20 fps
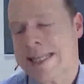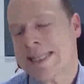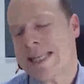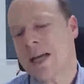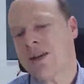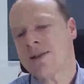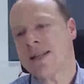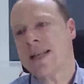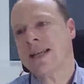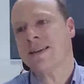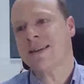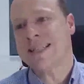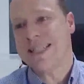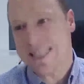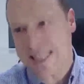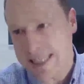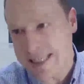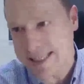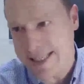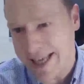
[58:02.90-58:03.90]
It sounds like a
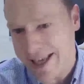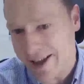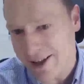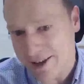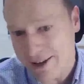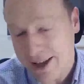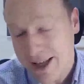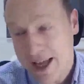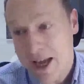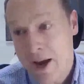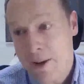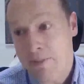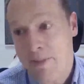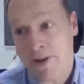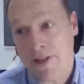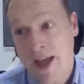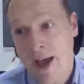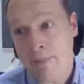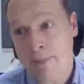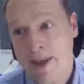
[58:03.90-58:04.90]
detail,
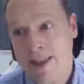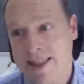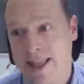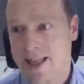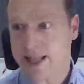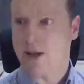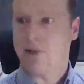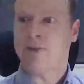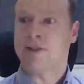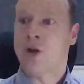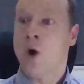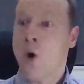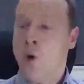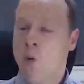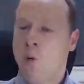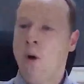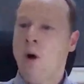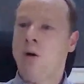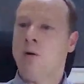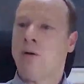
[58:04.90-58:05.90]
but that meant that I was,
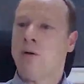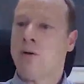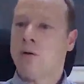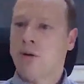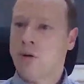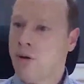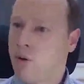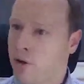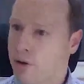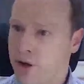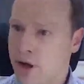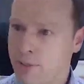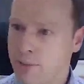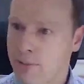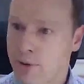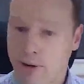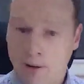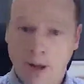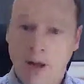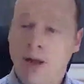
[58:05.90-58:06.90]
whoa,
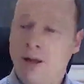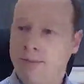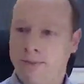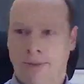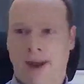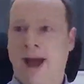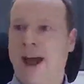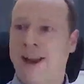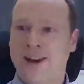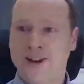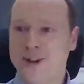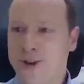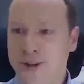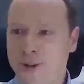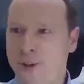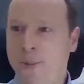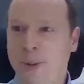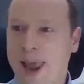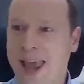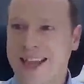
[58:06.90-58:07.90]
Grenoble, I know
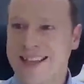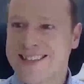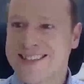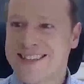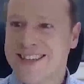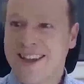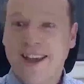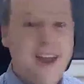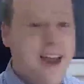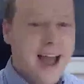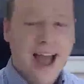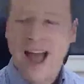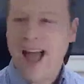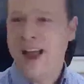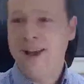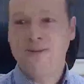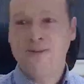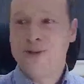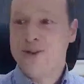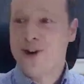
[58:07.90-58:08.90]
the place.
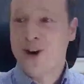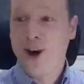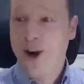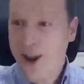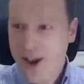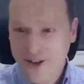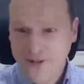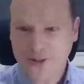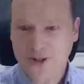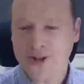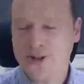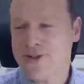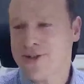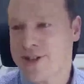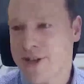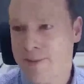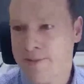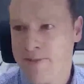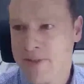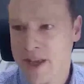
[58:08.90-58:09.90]
I would love to do
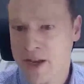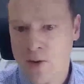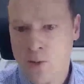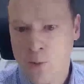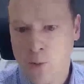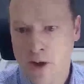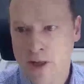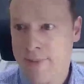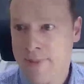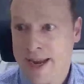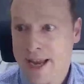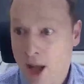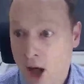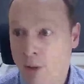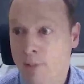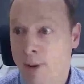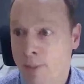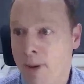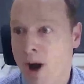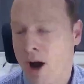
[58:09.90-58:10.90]
something with my
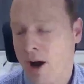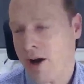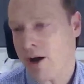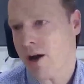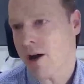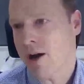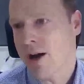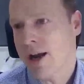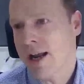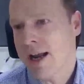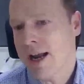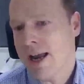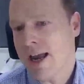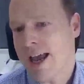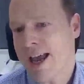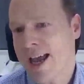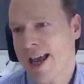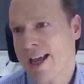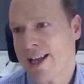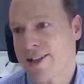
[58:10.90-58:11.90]
alma mater.
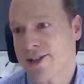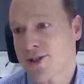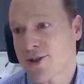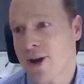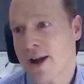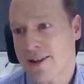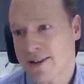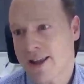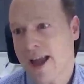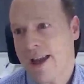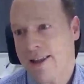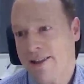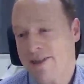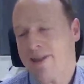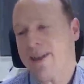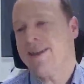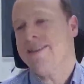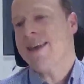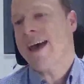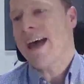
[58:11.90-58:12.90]
And so I
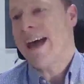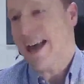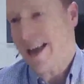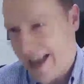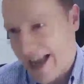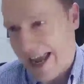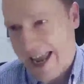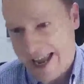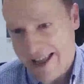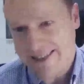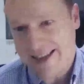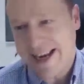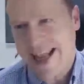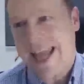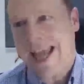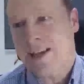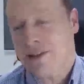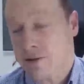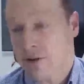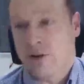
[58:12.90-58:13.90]
think that I had that,
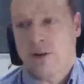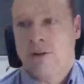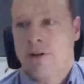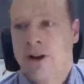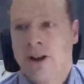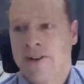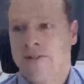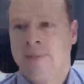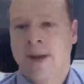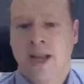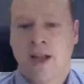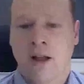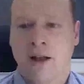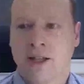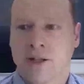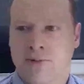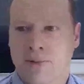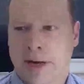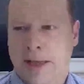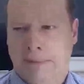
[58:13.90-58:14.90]
a lot of my
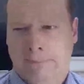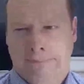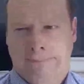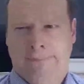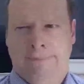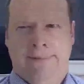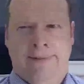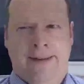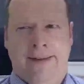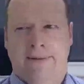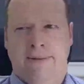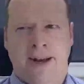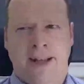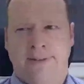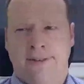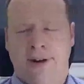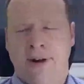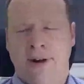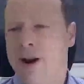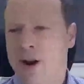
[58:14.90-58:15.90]
colleagues were like, okay,
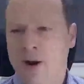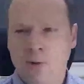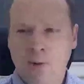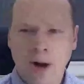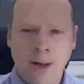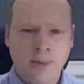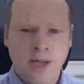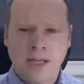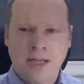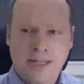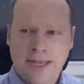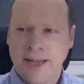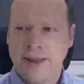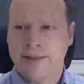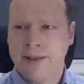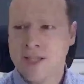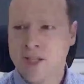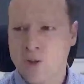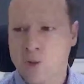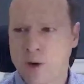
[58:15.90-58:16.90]
whatever. Remy, take
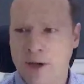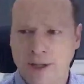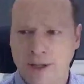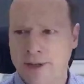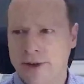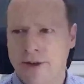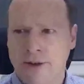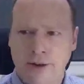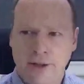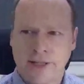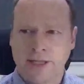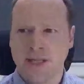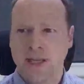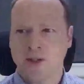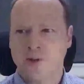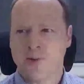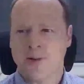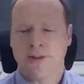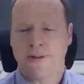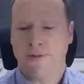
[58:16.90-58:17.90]
this one, it
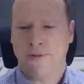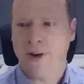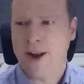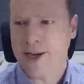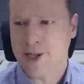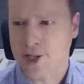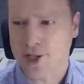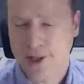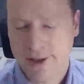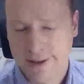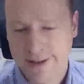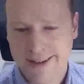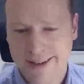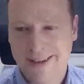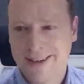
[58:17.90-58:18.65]
deals with the French.